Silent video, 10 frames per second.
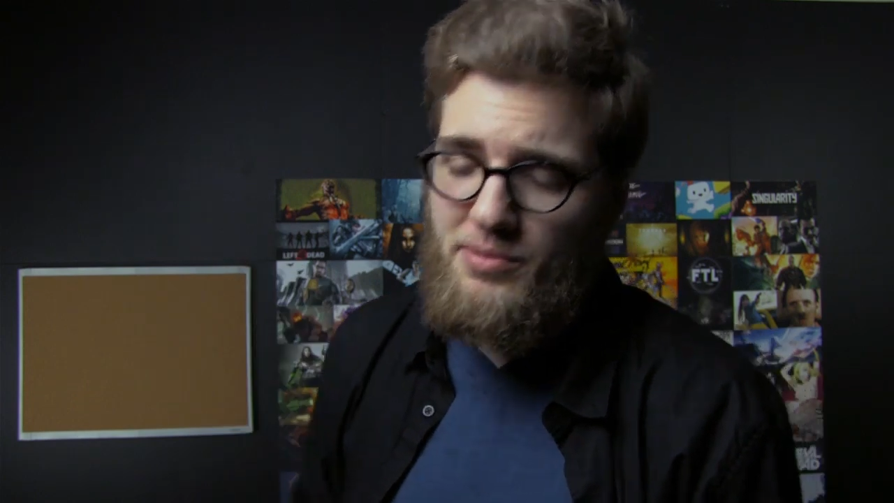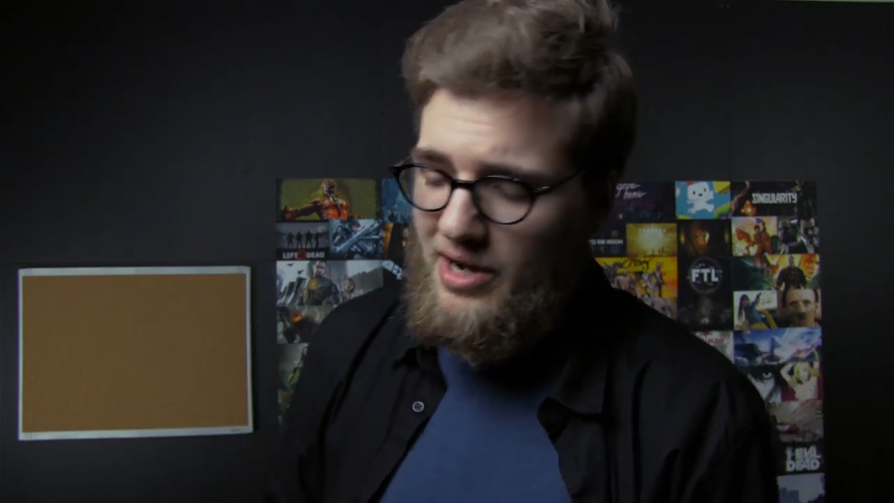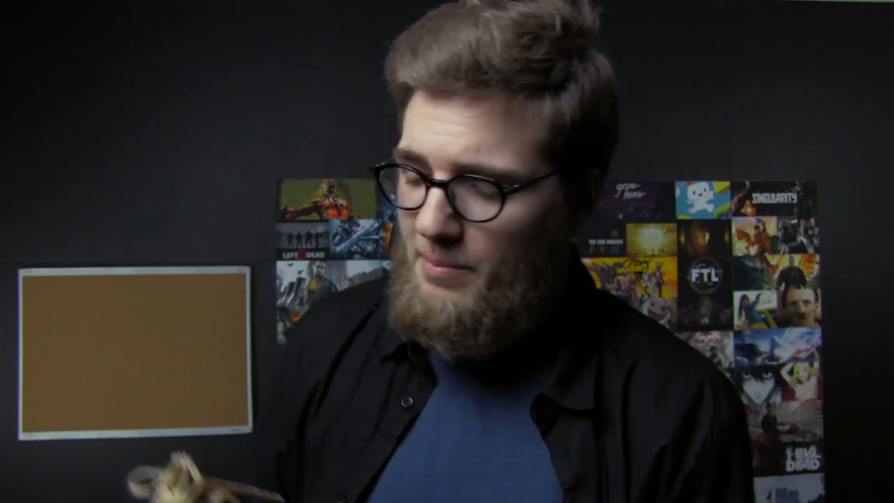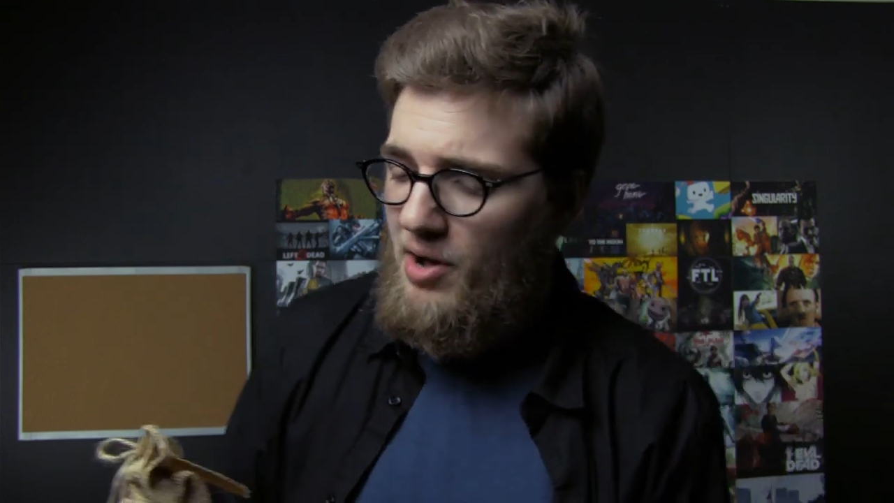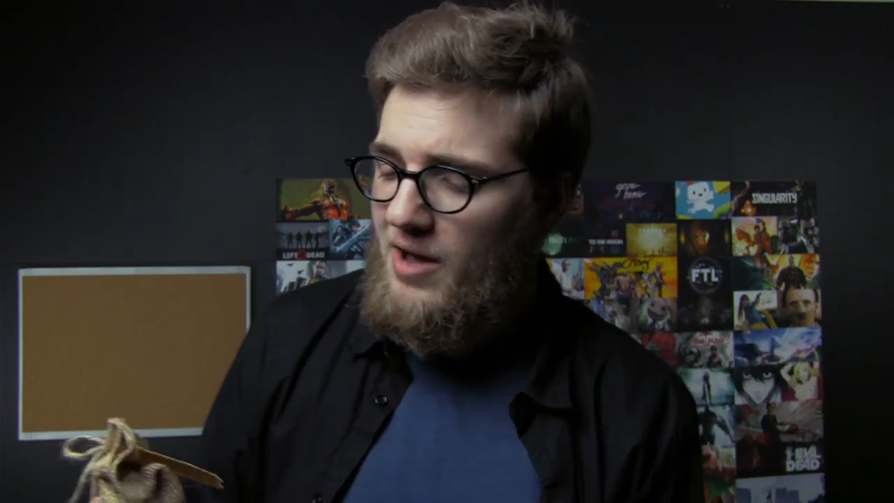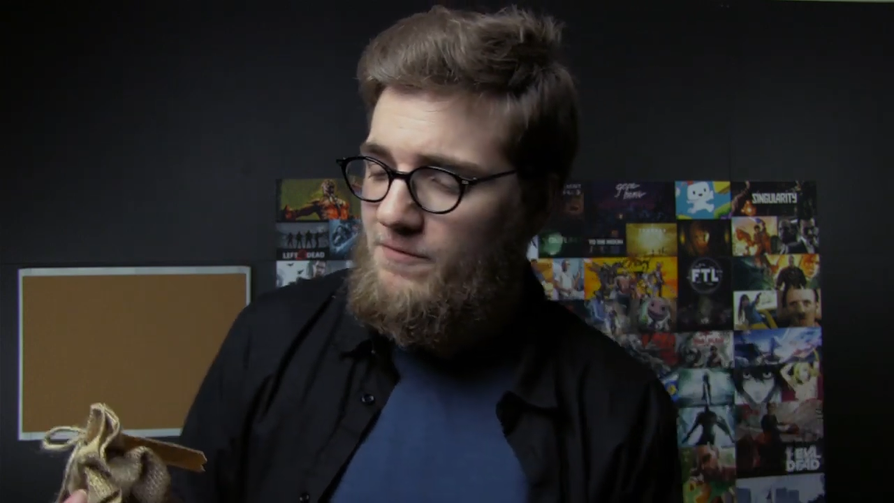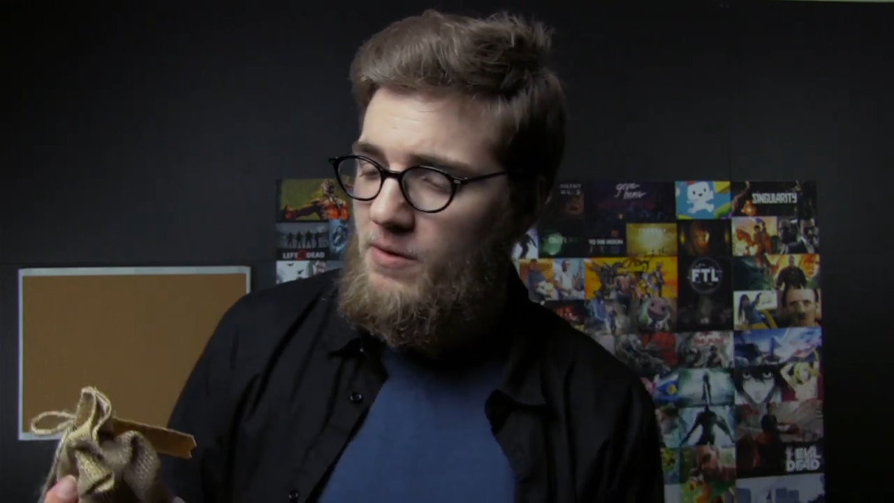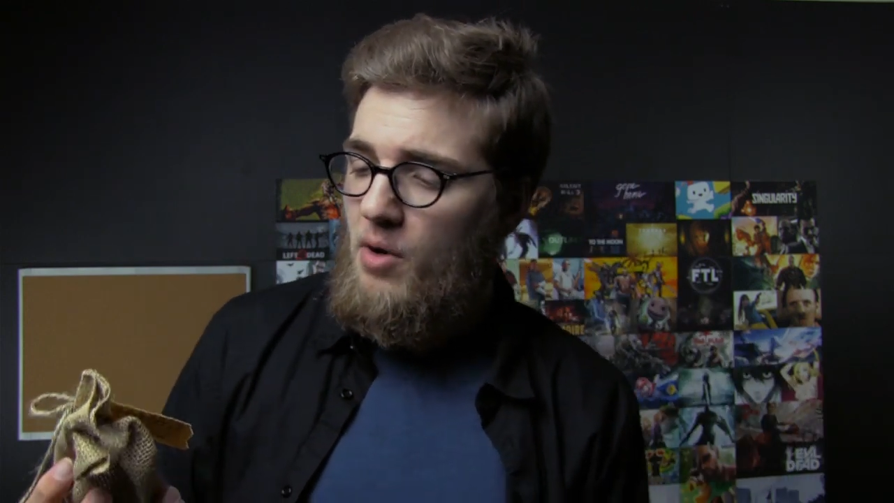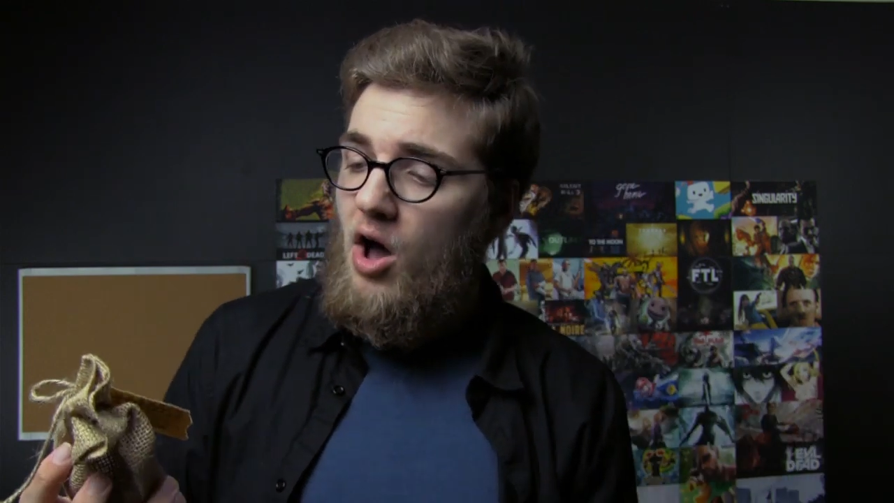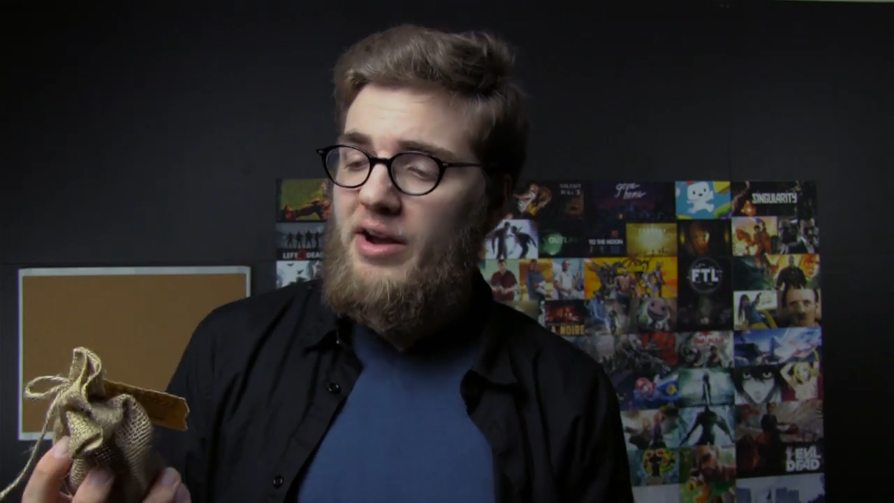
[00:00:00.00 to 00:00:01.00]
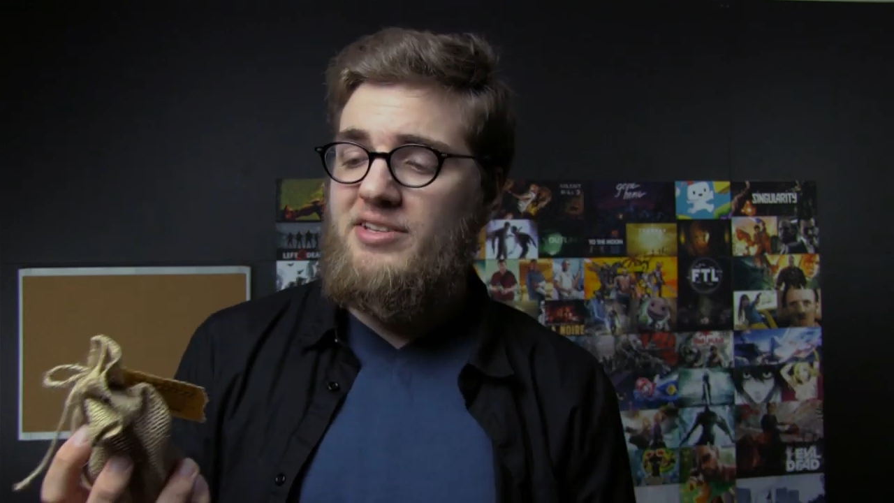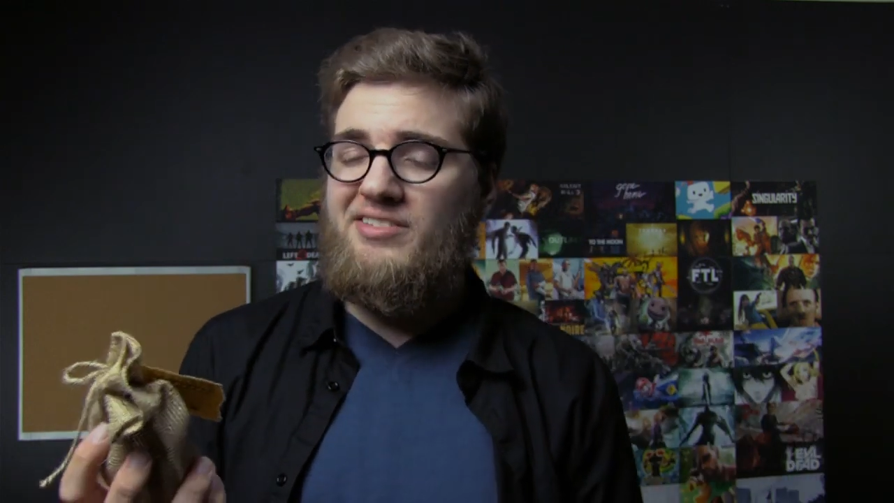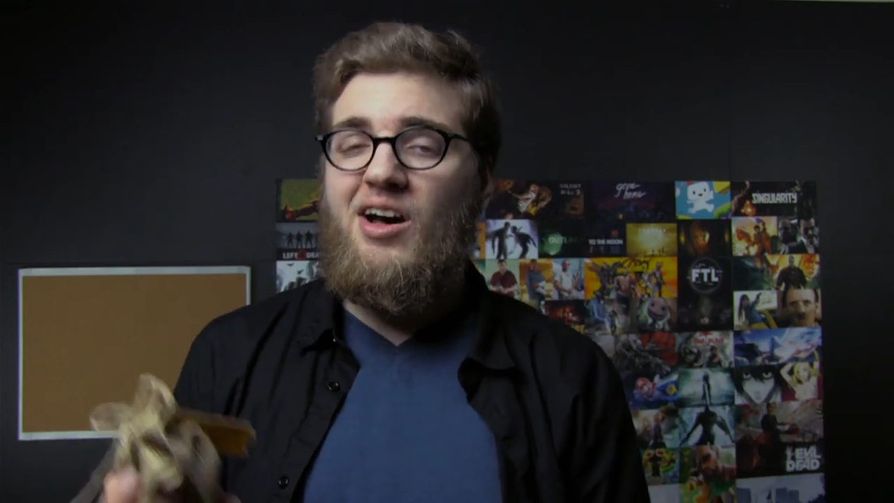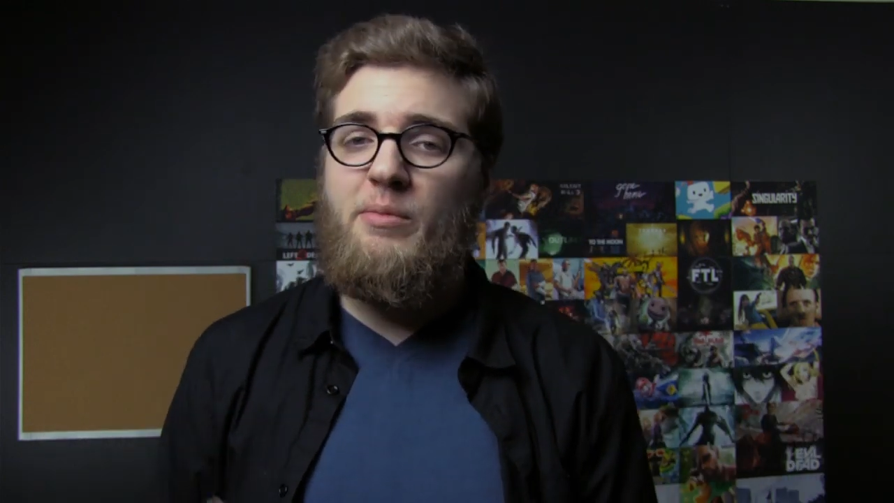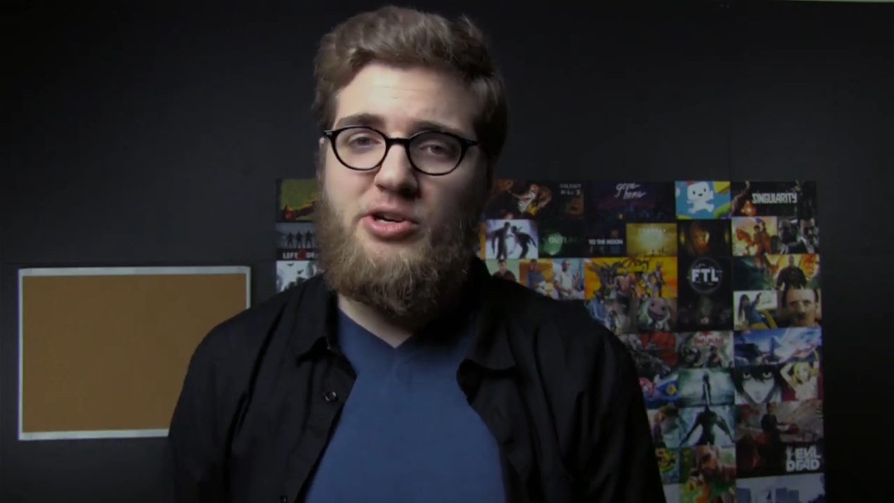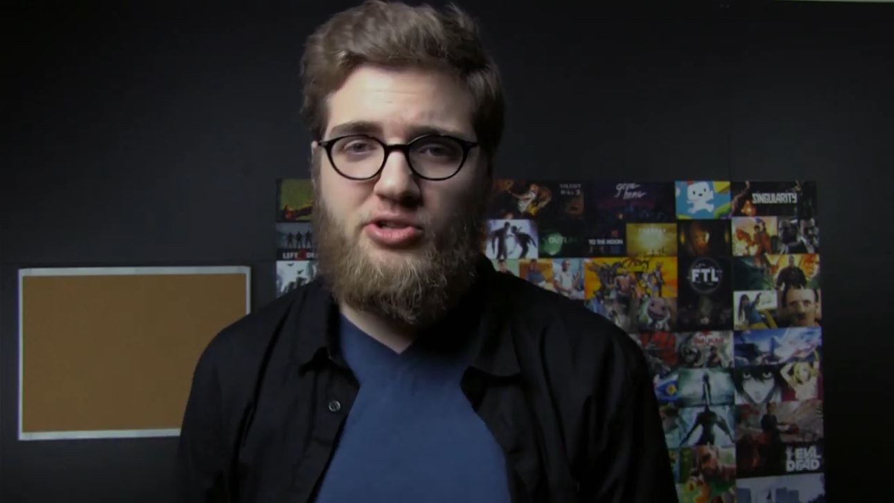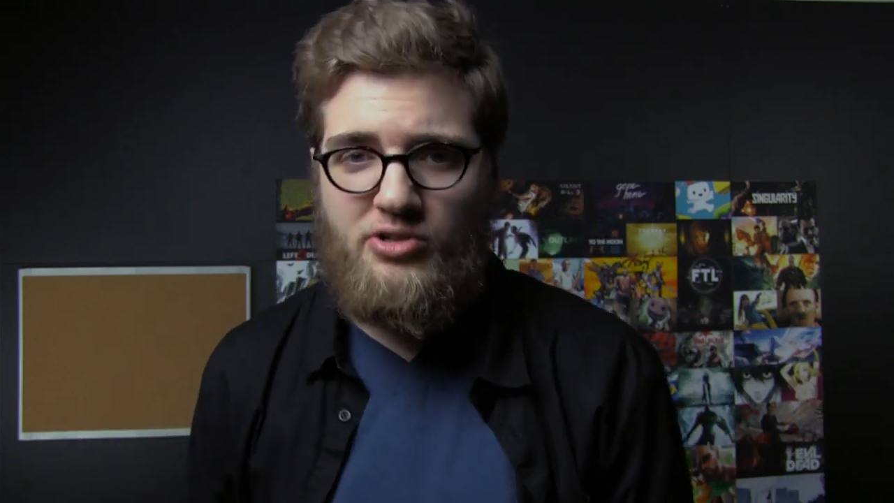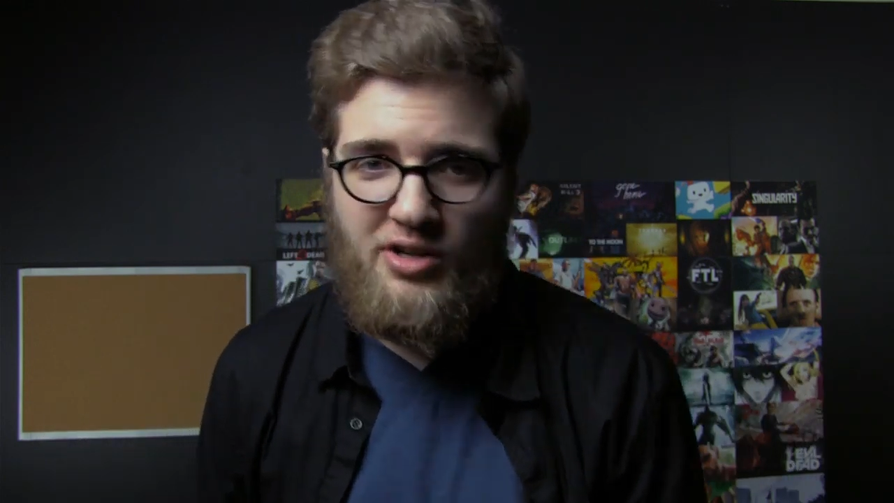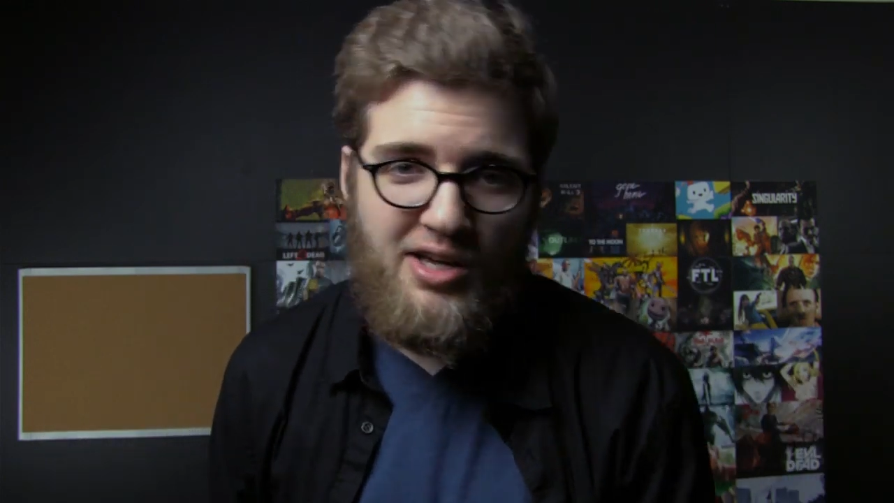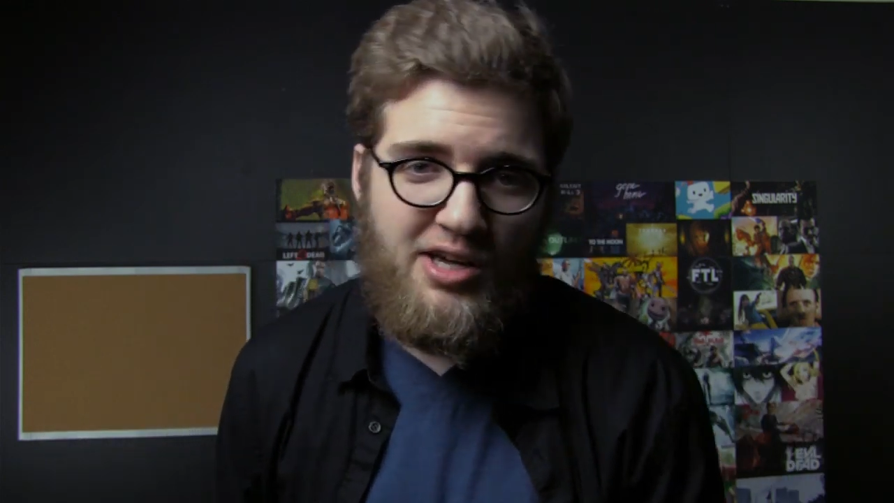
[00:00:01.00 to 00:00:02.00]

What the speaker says: that I bought from Honest Amish.